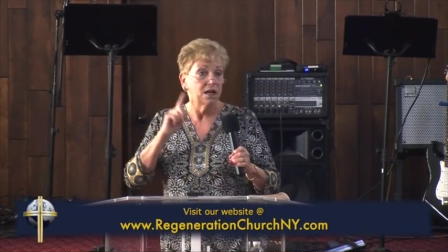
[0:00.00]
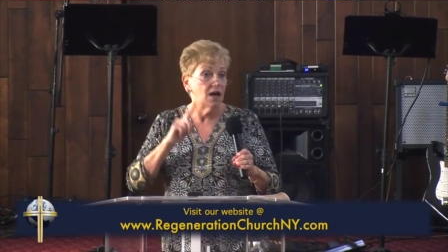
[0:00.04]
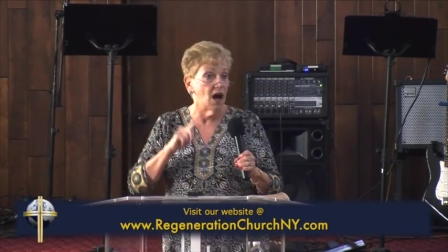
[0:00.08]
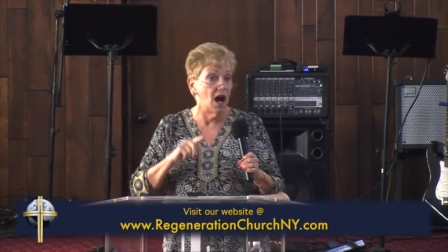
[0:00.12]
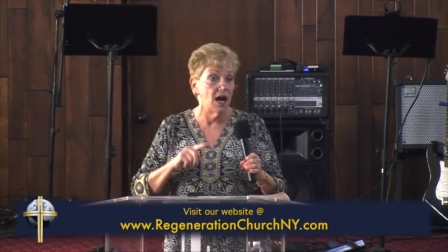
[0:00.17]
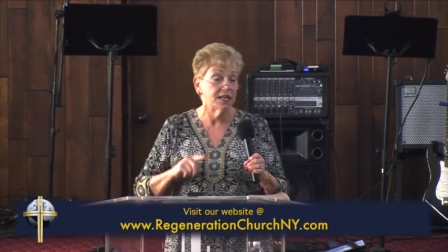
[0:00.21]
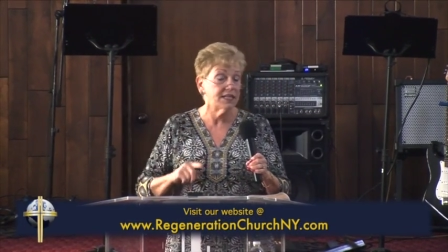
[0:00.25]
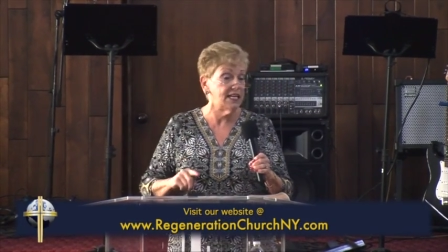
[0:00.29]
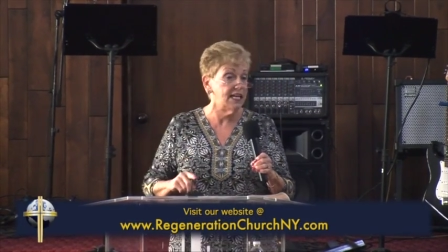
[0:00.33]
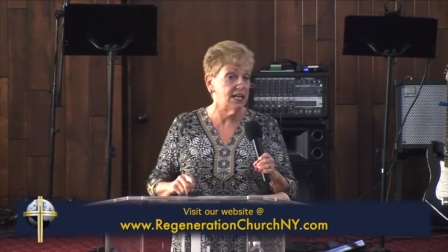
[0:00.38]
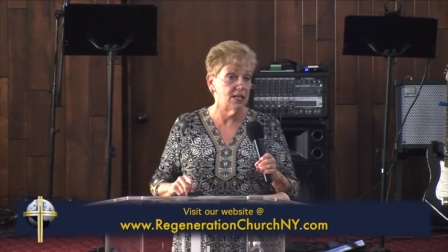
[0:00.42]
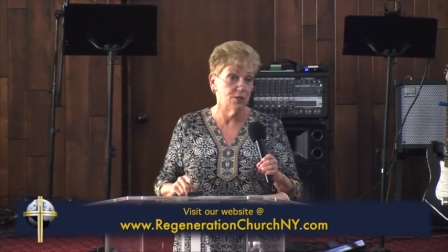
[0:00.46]

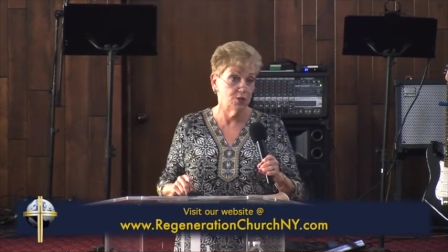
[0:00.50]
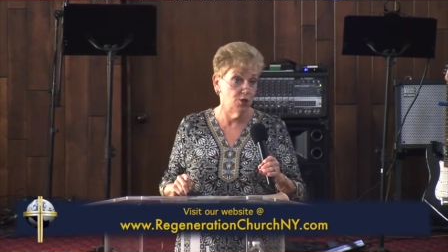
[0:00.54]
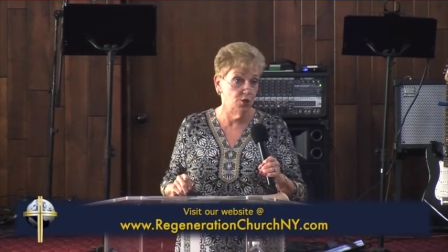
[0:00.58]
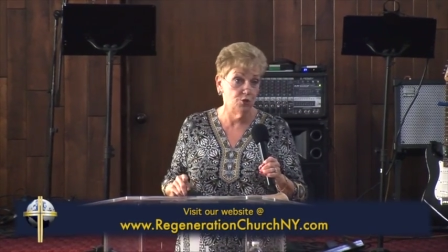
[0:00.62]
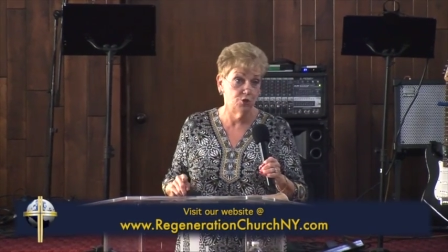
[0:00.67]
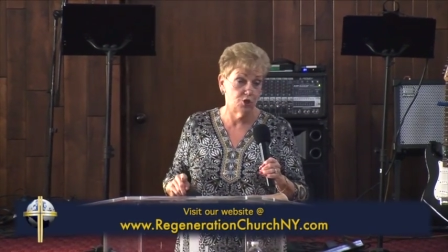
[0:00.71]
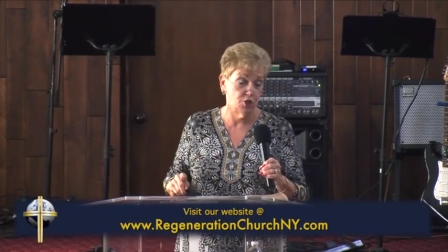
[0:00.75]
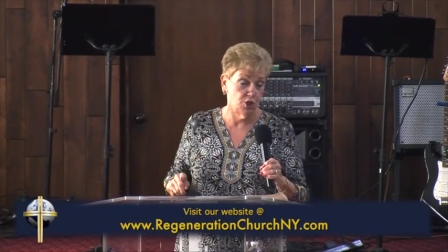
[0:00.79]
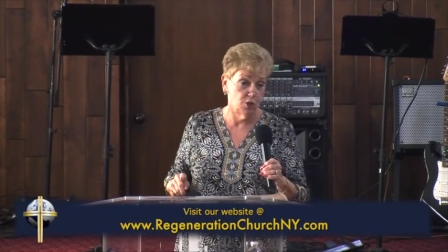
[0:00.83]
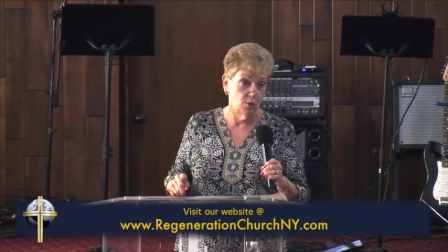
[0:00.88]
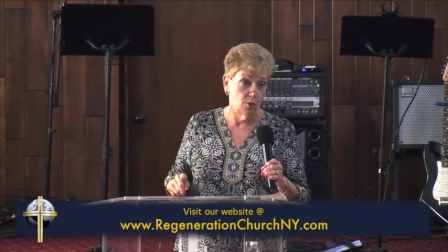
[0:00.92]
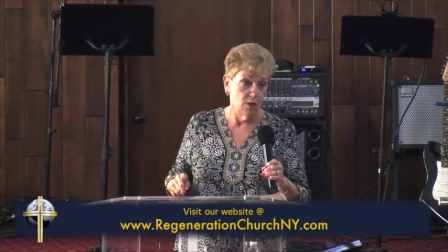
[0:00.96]
God can't
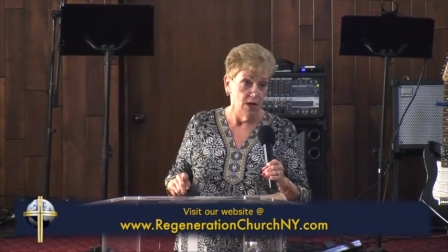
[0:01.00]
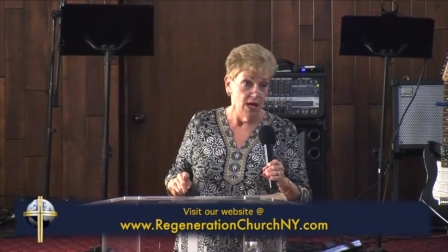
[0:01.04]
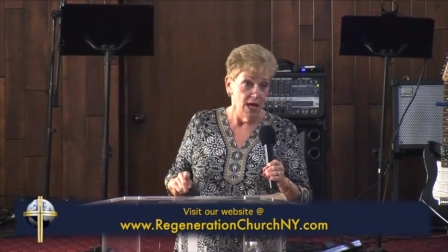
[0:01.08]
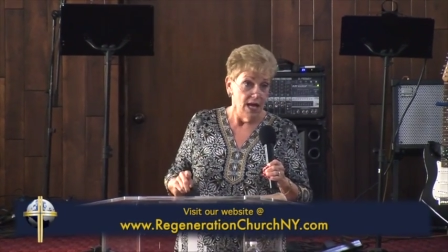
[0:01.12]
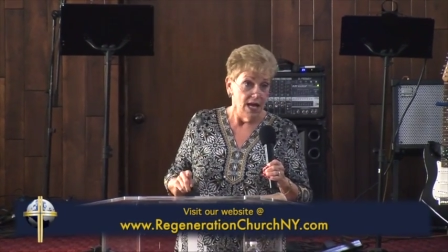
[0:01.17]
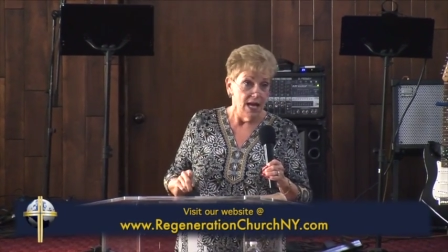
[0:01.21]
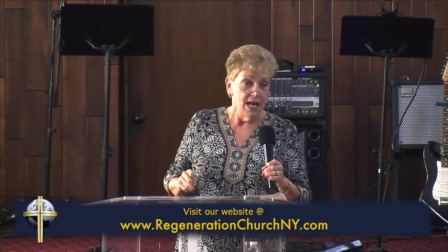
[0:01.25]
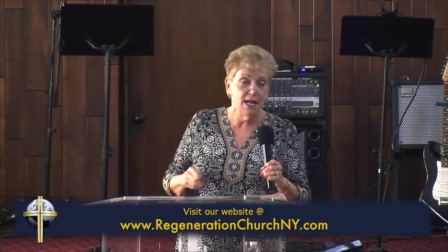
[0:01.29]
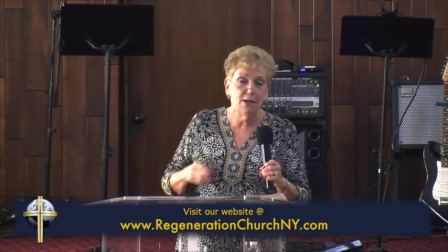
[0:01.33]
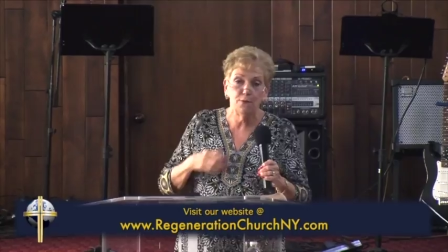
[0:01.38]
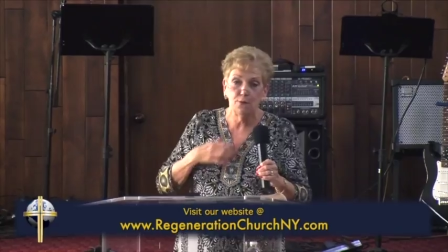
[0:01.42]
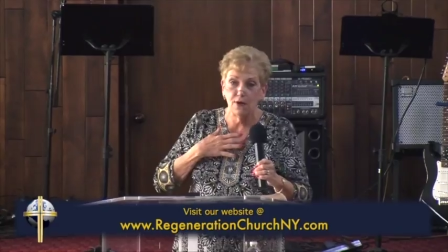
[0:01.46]
use you.
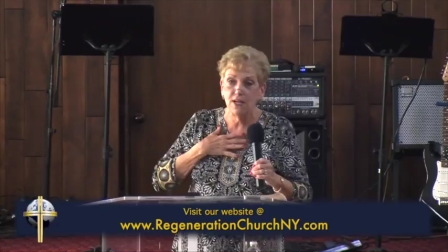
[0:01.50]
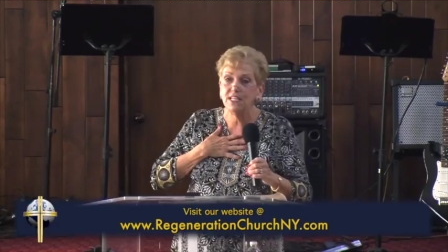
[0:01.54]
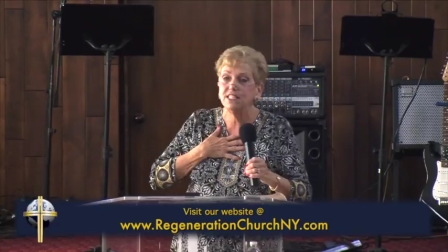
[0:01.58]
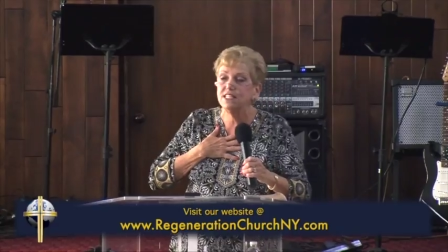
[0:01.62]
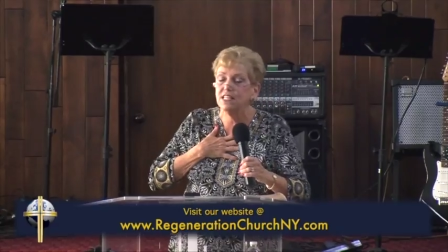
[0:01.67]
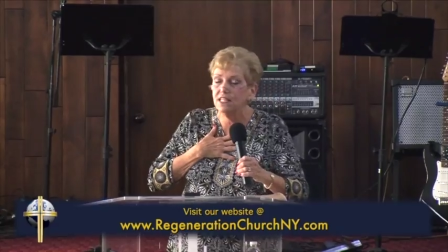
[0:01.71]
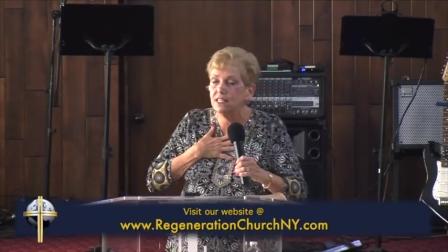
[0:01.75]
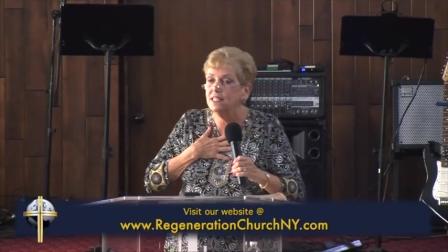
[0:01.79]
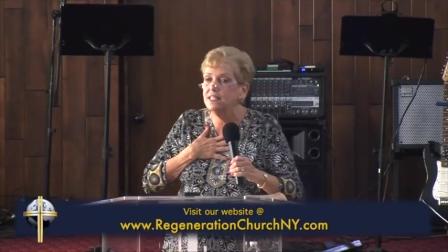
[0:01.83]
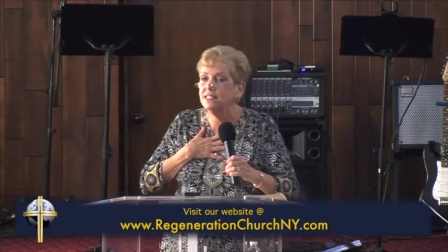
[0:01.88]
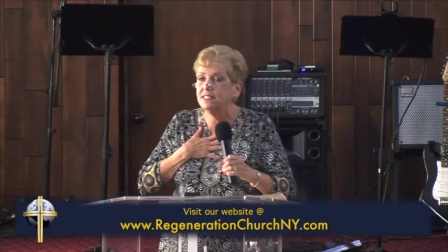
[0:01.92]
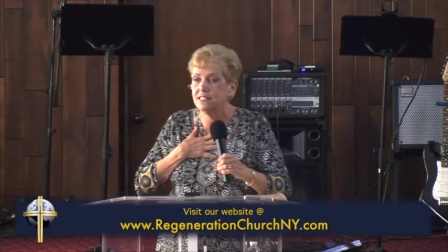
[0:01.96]
He
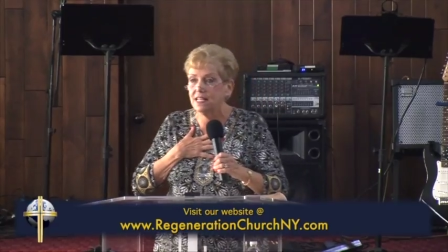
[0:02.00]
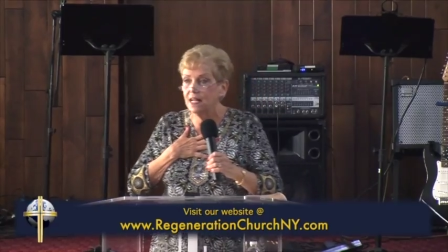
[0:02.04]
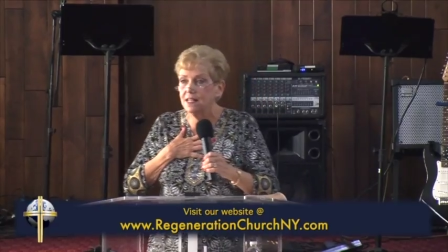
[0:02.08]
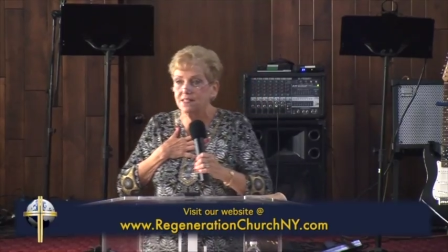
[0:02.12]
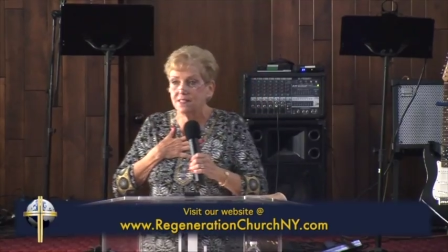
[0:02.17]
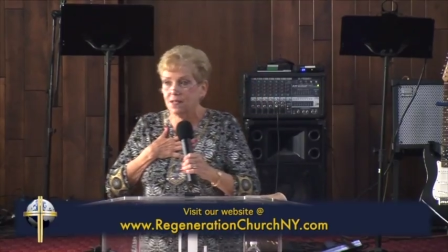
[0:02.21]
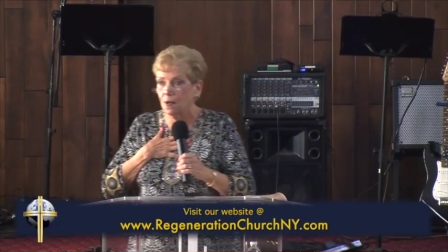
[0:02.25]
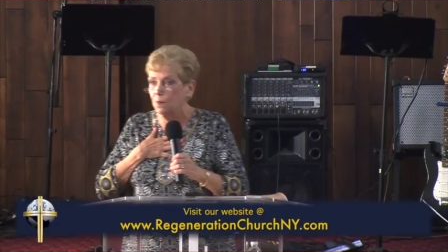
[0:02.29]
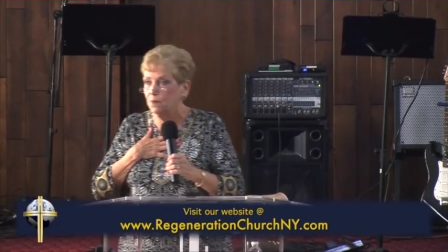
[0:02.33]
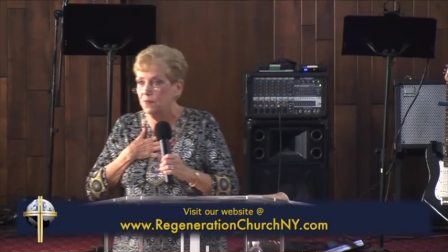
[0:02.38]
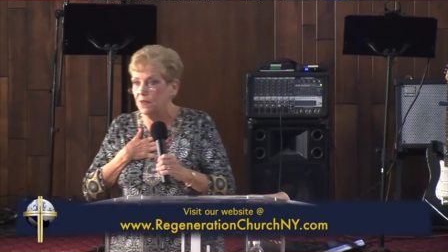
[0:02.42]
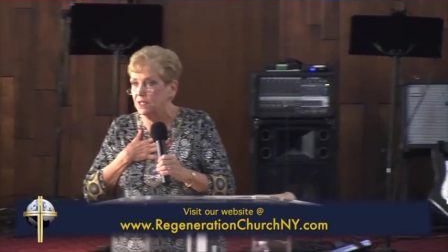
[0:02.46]
recently said
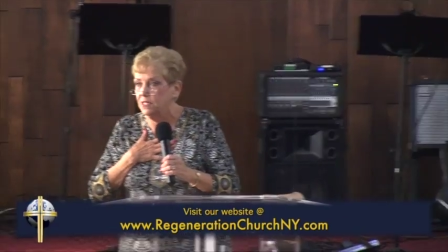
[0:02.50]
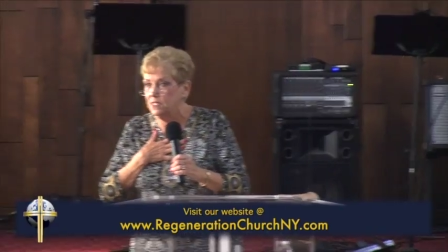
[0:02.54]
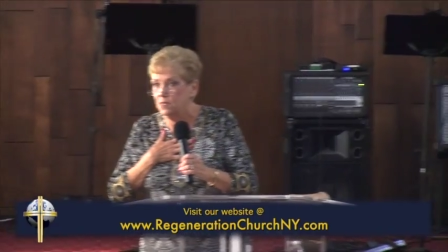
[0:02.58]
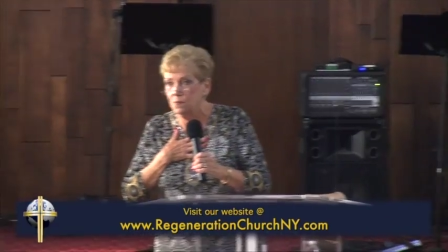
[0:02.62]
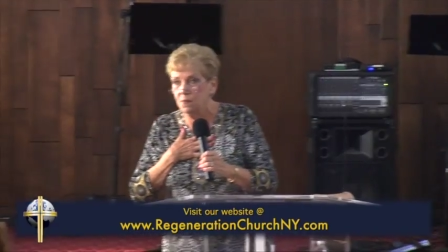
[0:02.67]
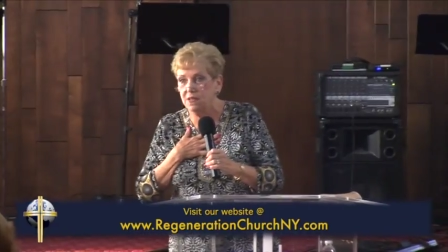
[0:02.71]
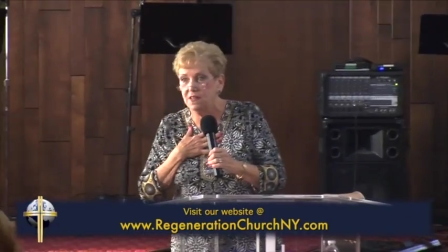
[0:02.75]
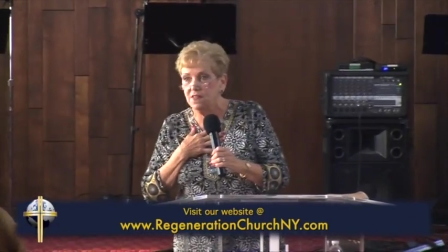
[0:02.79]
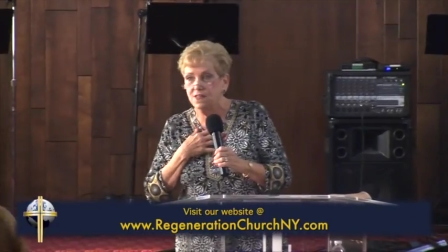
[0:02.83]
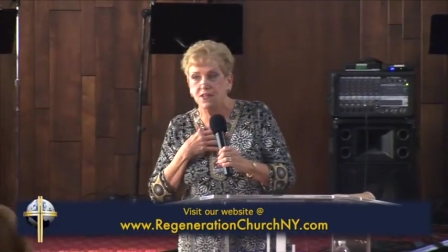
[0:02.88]
something to me